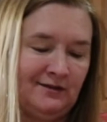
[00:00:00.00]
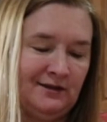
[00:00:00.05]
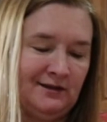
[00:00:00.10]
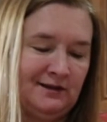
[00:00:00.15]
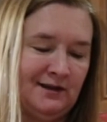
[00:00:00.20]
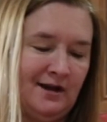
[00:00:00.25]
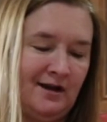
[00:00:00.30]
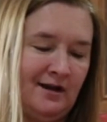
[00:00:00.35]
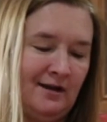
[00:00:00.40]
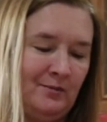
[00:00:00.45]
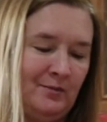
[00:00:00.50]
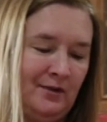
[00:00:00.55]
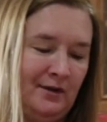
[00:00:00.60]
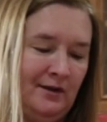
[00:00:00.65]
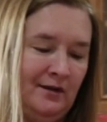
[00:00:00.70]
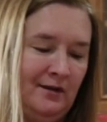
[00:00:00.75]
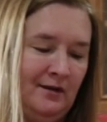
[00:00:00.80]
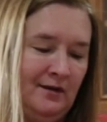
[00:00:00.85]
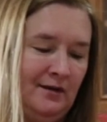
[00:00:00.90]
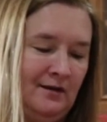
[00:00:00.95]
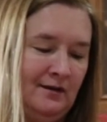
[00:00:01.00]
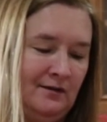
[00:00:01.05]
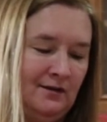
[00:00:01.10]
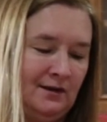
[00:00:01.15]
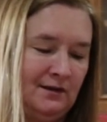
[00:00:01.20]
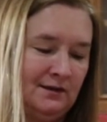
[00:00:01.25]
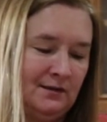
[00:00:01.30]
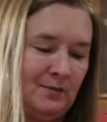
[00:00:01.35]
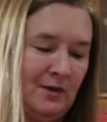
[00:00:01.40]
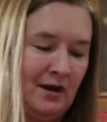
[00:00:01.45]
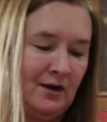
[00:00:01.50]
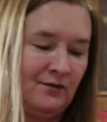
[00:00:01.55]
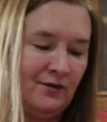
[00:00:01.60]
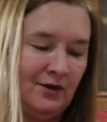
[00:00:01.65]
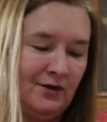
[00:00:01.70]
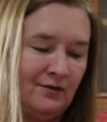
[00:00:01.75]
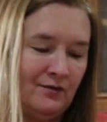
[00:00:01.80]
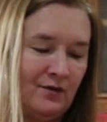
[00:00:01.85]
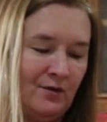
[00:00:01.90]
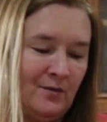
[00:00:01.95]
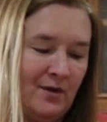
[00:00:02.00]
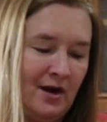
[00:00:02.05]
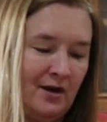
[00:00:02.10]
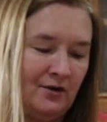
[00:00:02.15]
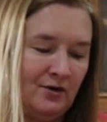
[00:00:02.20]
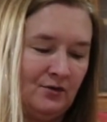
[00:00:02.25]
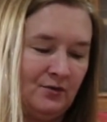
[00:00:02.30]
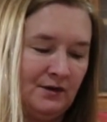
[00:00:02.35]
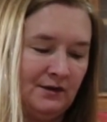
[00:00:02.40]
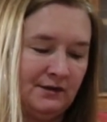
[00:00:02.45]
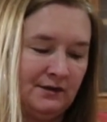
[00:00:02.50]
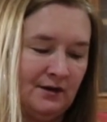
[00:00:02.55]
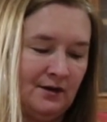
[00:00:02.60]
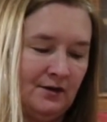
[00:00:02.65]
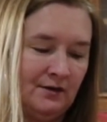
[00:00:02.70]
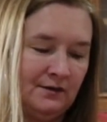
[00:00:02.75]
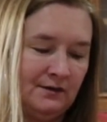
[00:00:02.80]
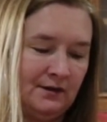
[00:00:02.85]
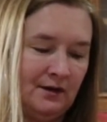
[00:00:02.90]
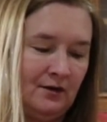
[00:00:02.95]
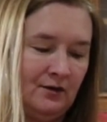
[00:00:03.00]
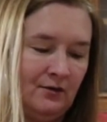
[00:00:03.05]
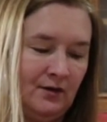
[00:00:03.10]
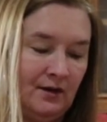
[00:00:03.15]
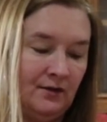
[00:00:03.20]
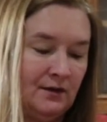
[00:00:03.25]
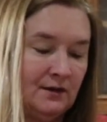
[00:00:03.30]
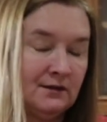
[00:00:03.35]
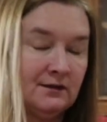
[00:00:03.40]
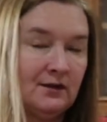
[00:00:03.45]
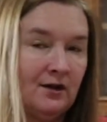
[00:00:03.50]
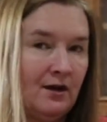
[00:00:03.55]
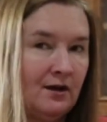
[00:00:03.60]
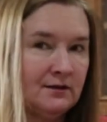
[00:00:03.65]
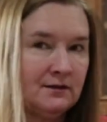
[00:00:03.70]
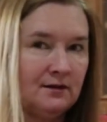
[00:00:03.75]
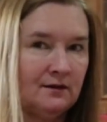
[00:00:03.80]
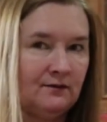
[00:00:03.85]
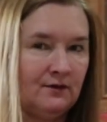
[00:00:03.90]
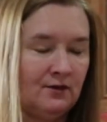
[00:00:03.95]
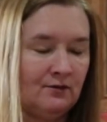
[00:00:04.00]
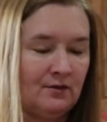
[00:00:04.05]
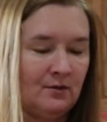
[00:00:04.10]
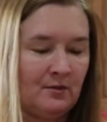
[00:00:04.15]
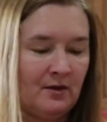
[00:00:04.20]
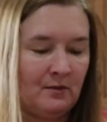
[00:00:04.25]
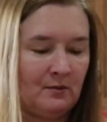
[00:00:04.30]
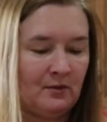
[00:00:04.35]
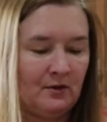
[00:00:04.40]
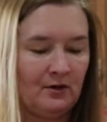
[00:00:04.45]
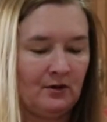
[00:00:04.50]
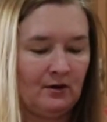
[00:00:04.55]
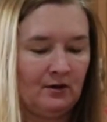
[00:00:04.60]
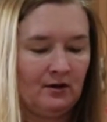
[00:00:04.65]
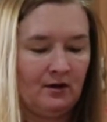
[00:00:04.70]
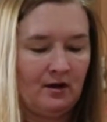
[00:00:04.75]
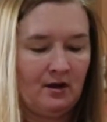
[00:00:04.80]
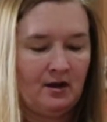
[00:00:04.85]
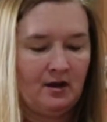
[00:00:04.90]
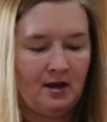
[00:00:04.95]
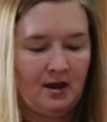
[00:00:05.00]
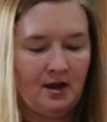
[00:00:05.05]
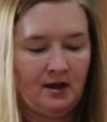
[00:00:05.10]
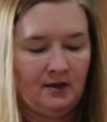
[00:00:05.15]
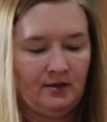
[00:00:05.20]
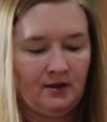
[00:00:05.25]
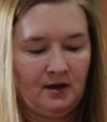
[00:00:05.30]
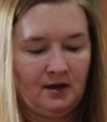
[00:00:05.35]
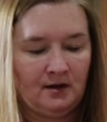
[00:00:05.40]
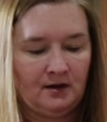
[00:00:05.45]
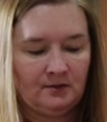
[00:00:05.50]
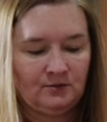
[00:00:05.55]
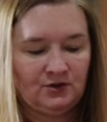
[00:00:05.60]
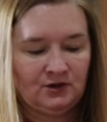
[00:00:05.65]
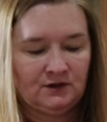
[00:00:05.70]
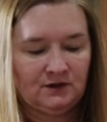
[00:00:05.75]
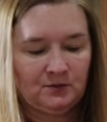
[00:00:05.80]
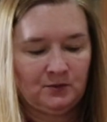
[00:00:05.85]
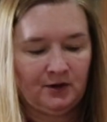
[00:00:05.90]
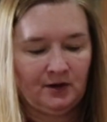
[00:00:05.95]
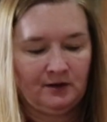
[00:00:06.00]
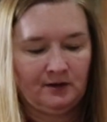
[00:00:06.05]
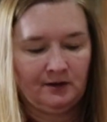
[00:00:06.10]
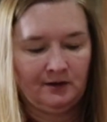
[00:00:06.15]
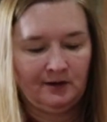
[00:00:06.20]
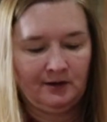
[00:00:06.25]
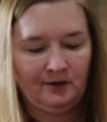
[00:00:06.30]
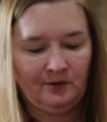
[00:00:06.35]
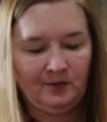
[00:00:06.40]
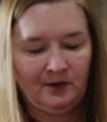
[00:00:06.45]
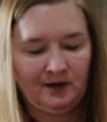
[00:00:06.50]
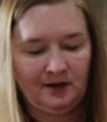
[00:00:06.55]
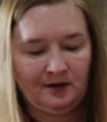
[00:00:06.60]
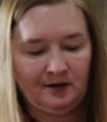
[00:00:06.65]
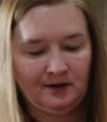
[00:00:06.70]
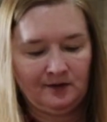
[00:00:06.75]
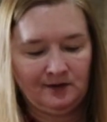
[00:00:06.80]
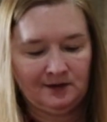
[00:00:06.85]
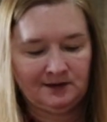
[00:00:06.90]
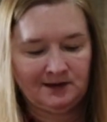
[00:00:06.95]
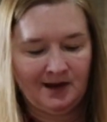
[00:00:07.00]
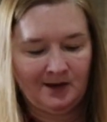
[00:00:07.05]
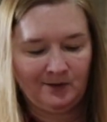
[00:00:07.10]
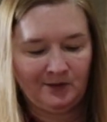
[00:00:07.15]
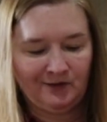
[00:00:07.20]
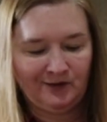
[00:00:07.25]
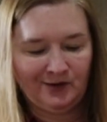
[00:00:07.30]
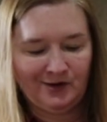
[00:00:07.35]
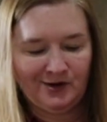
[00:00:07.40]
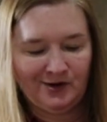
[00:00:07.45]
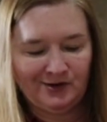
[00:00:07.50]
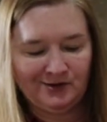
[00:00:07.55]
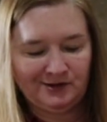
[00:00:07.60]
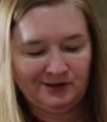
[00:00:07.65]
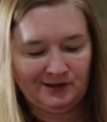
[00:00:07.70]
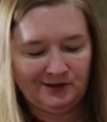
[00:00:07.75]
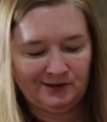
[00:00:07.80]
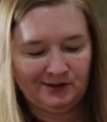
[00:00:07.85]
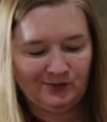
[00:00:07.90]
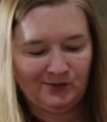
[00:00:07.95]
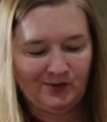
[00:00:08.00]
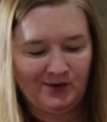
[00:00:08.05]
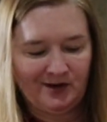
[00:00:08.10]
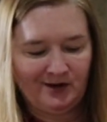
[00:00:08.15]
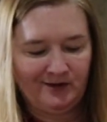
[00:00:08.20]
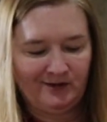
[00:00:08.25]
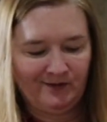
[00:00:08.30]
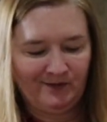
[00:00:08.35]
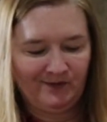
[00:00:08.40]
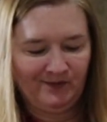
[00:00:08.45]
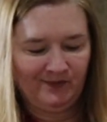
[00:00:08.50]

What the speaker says: the top. This Pecorino Romano was also in the sauce, if you remember, and then I'm just sprinkling a little bit on the top of the hearts as well.